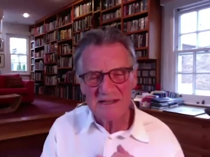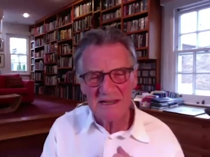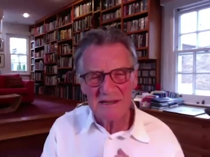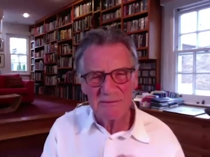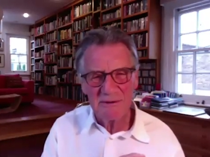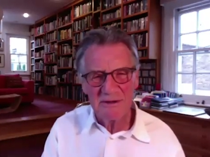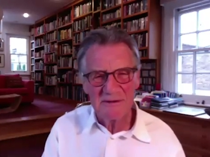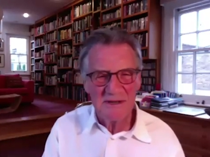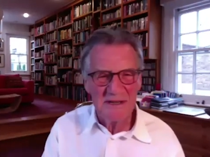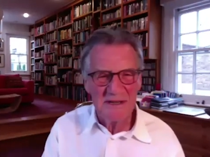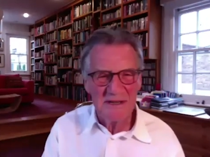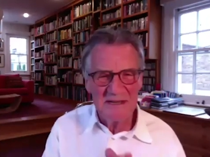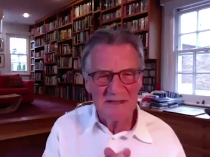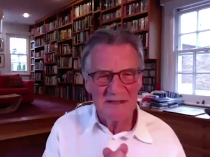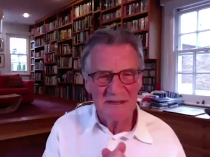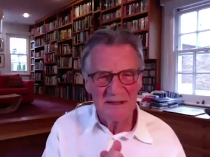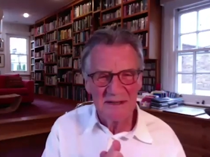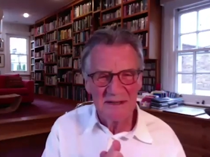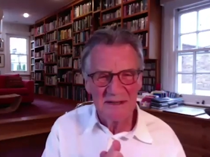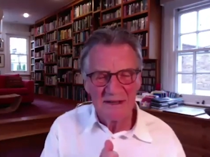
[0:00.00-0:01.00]
I won't need
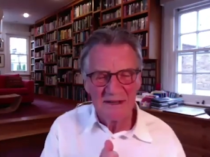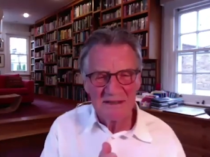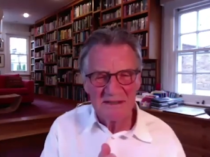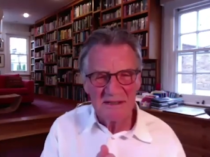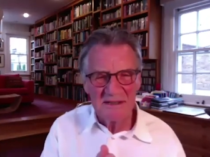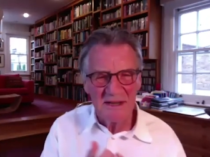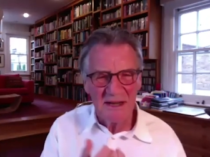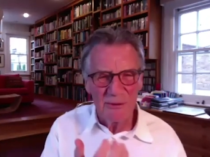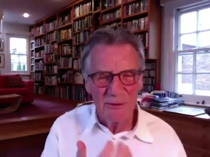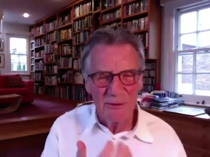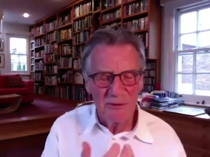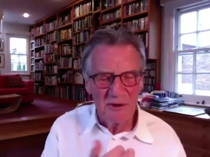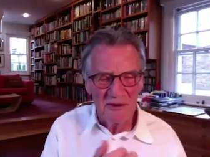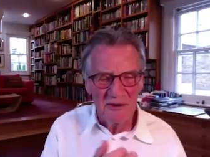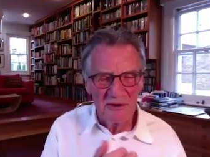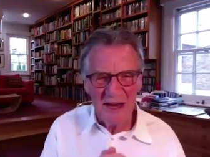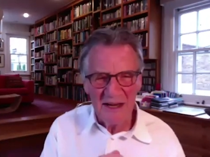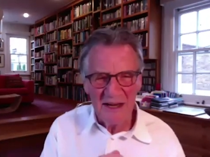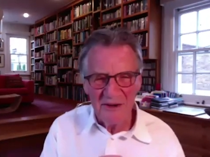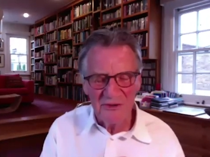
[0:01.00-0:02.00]
to know all the
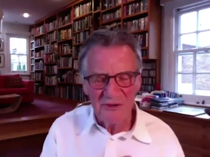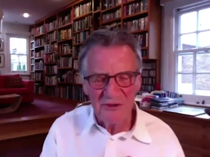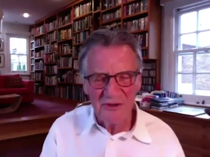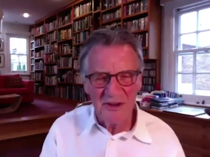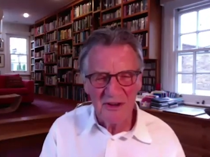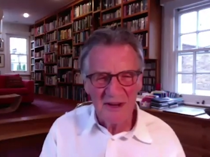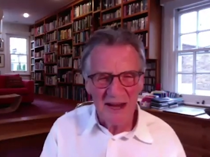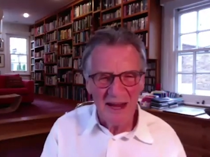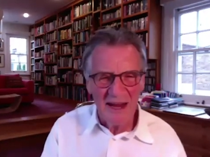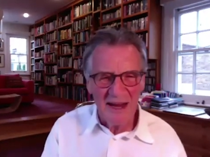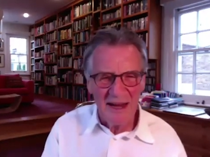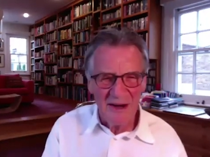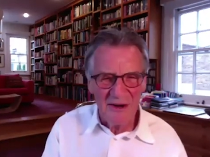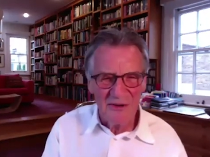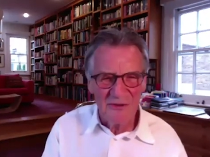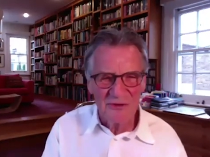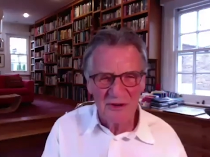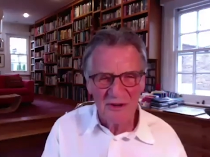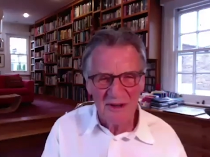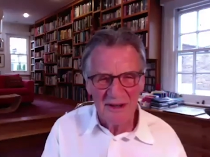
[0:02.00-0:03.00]
dates and the
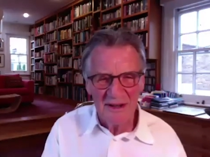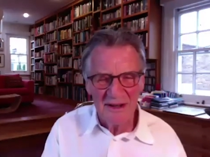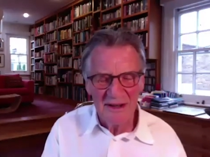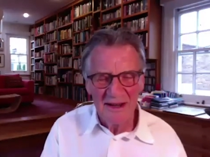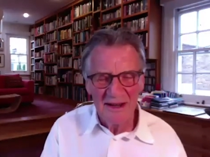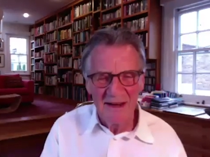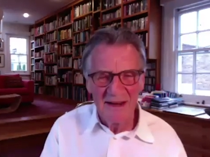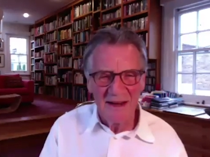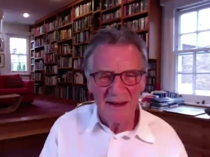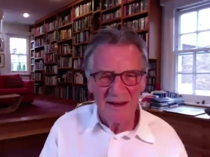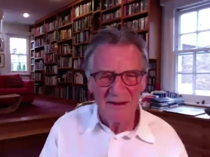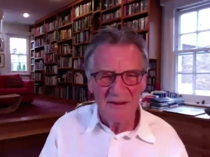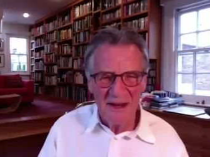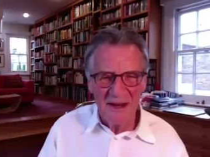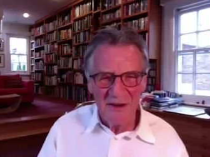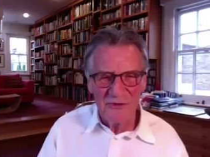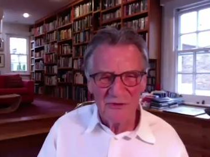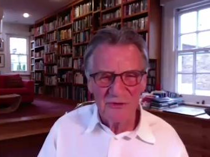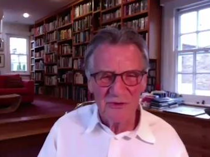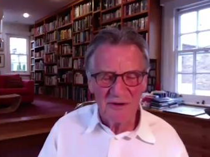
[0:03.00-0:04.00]
kings and the, and the
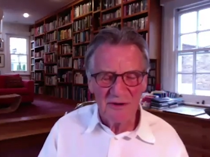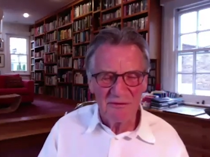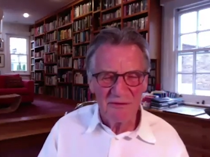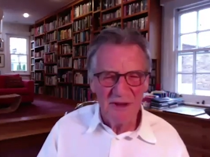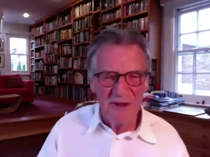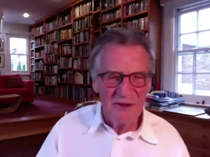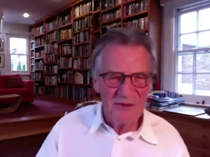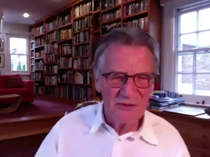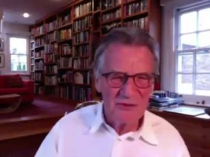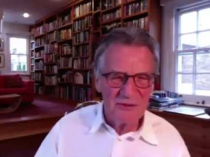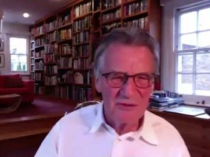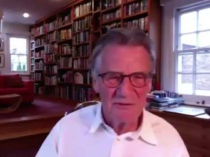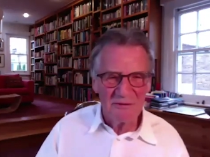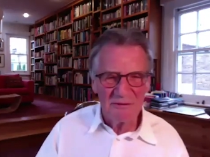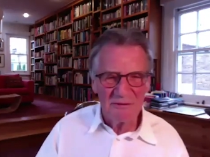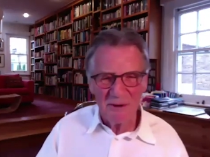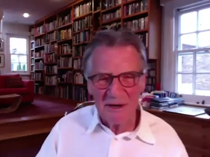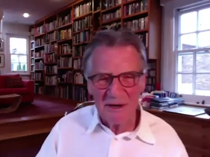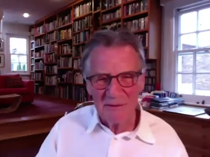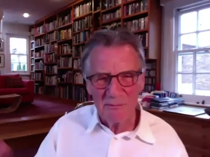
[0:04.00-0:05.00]
history of this
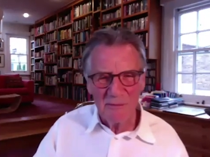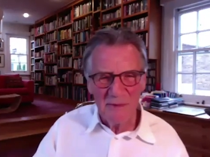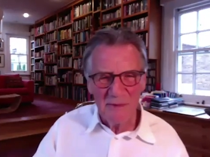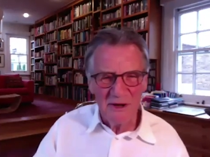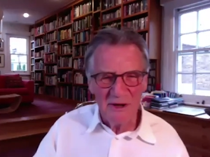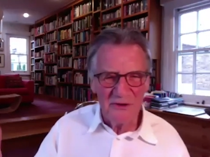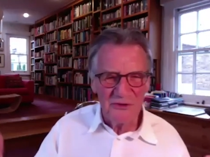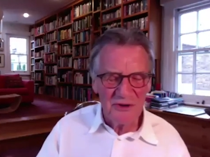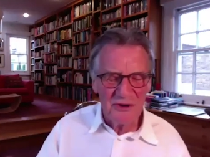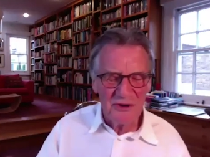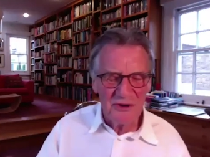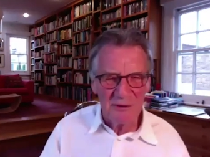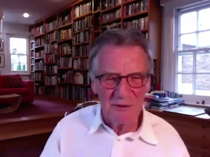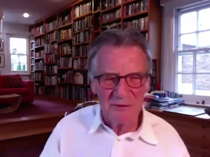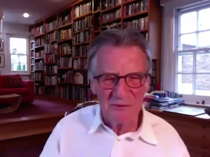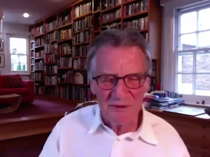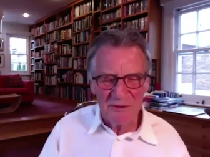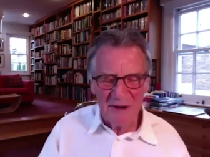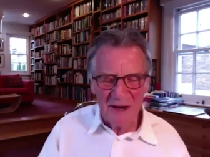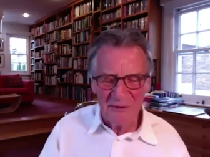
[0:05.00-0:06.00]
and when Mercia was
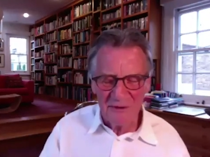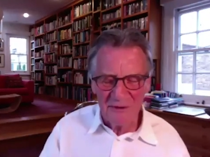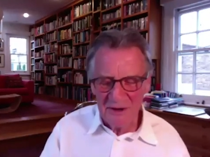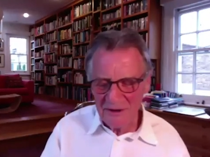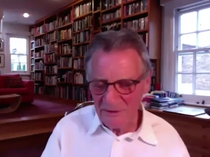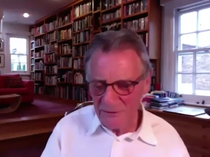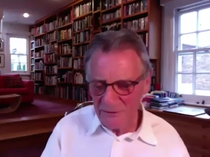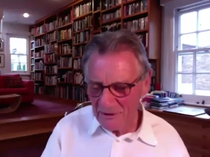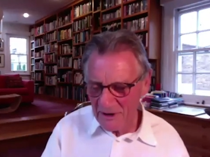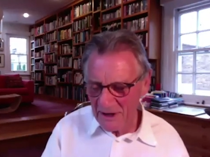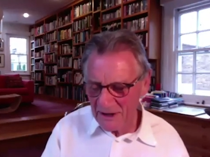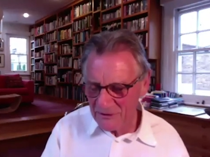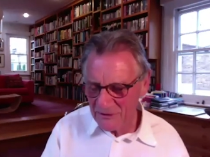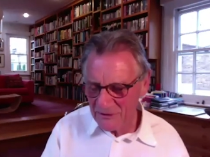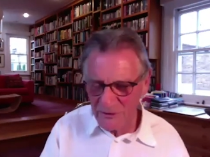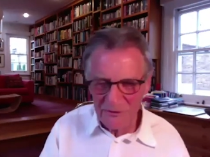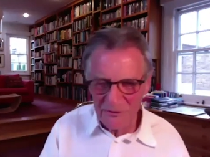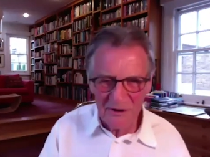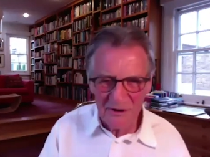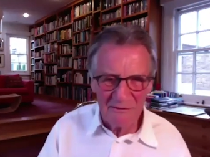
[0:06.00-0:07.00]
founded and all that
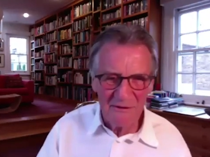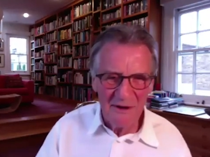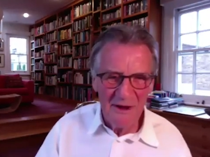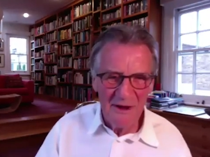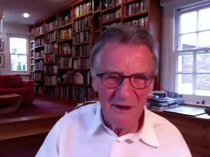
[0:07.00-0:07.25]
sort of stuff.